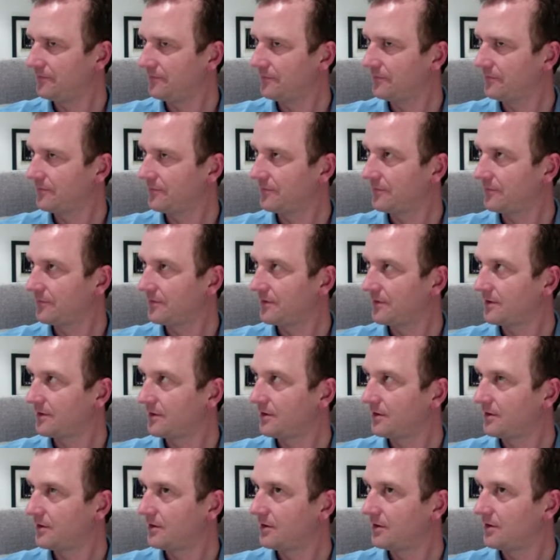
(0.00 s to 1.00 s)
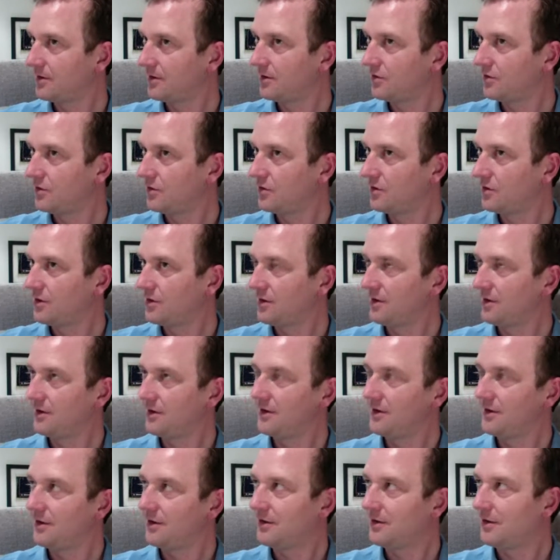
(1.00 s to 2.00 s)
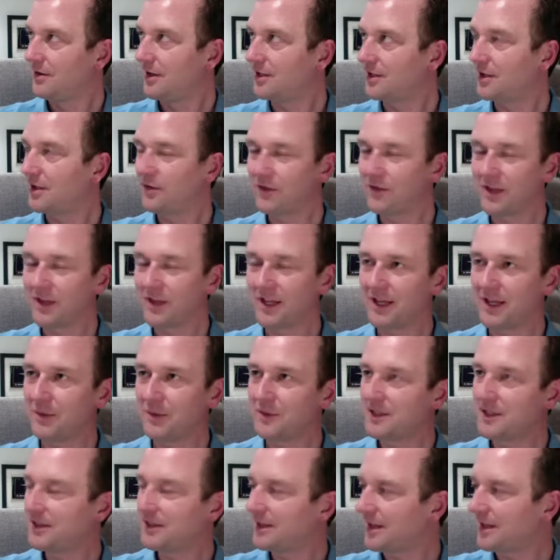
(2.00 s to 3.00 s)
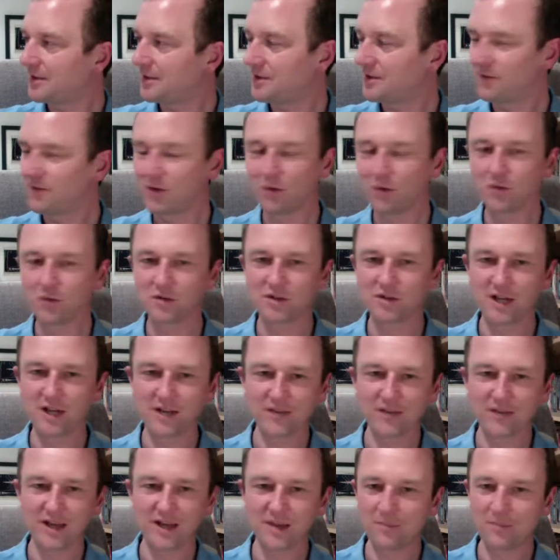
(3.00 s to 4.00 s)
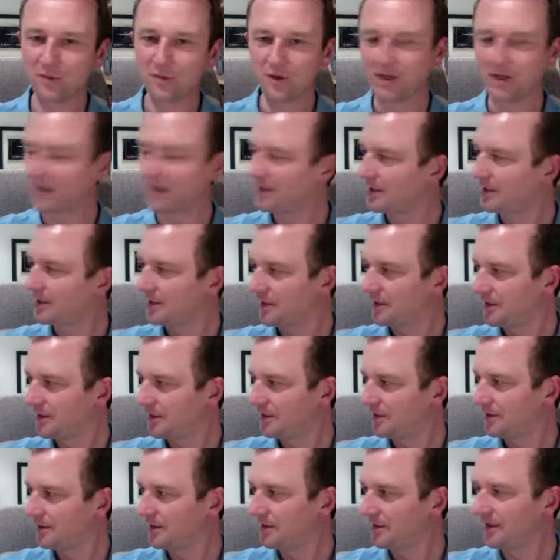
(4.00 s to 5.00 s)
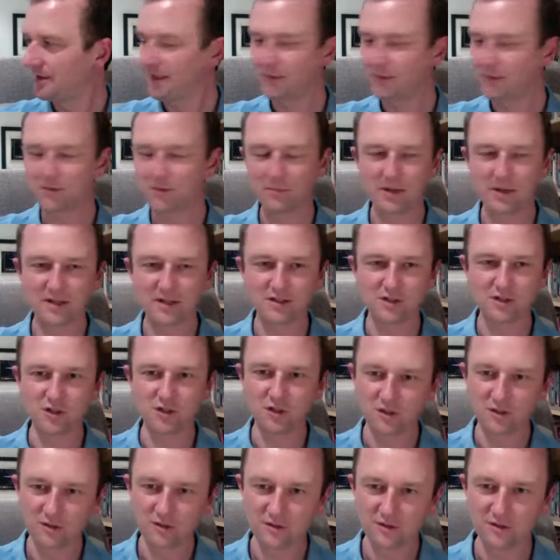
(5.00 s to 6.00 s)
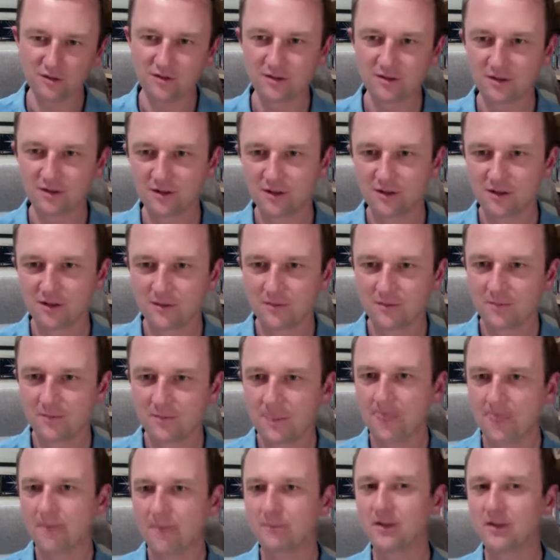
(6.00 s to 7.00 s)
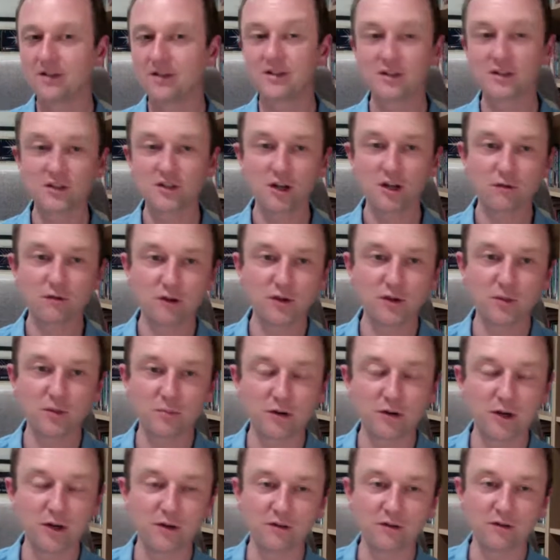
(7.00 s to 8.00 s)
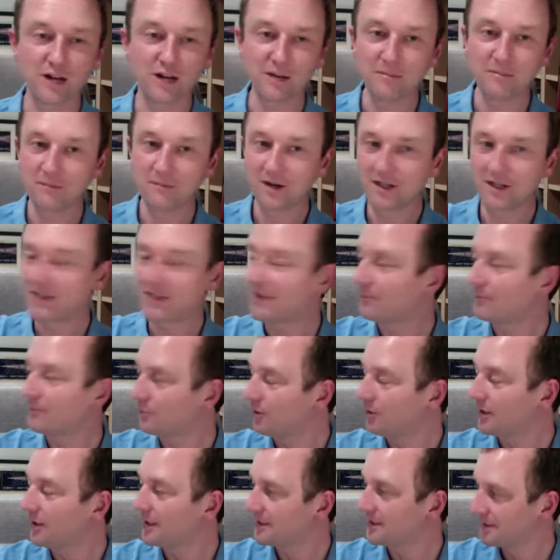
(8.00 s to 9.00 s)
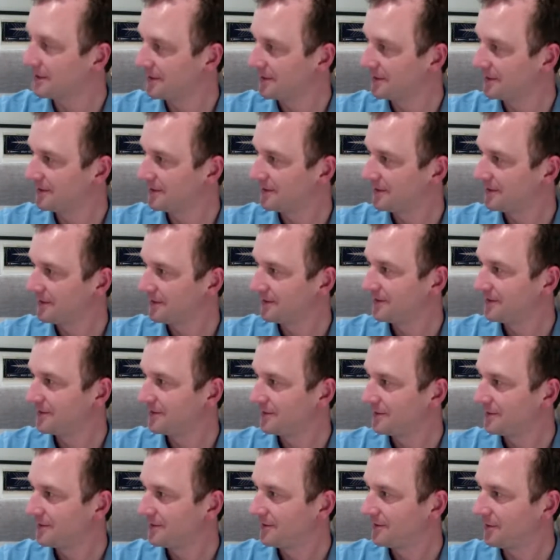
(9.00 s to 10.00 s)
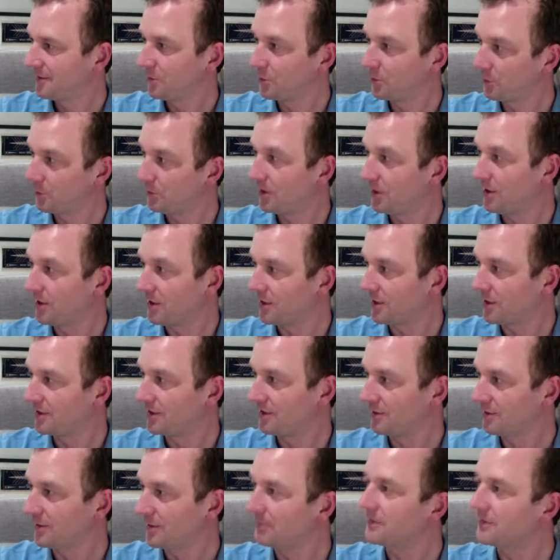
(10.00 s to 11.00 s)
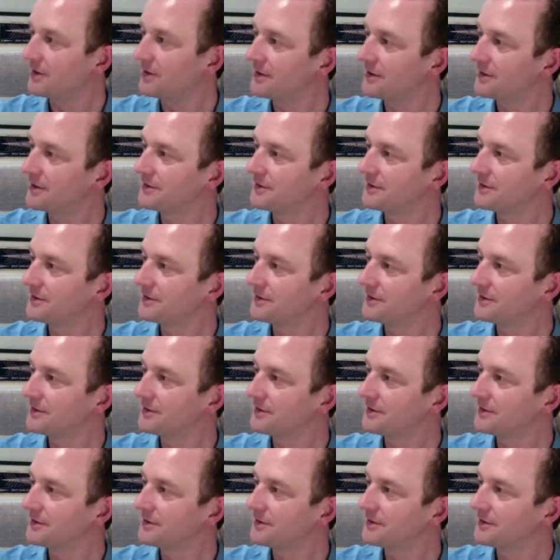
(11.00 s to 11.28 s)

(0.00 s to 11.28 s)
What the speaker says: I don't think he was in the House of Lords at that point. I think he was about to. Because as I wrote the programme, I didn't write Lord Bird, I remember.